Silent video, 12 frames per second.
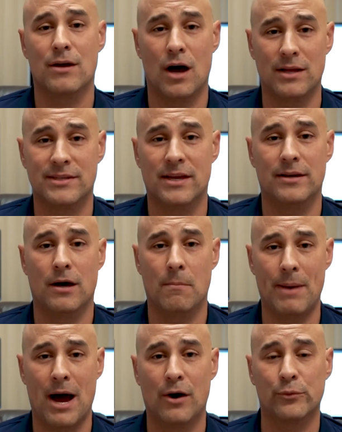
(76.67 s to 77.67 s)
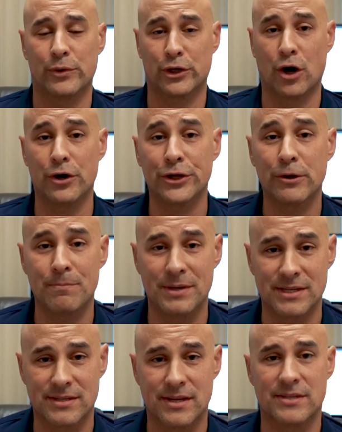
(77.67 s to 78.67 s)
content about regarding your
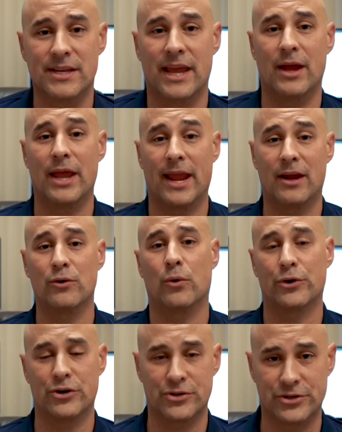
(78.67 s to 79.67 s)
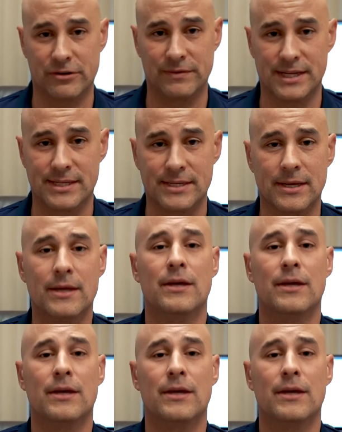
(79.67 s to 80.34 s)
business and or your service.